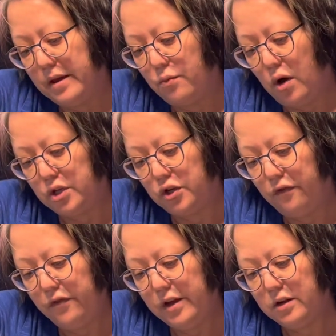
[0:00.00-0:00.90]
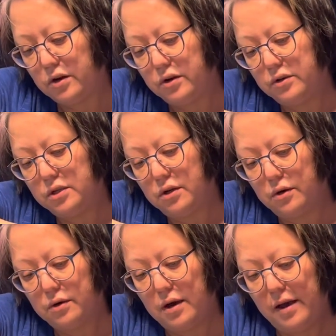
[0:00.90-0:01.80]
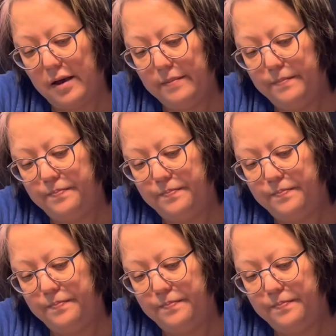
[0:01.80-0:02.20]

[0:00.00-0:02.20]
Wash your fingers, okay?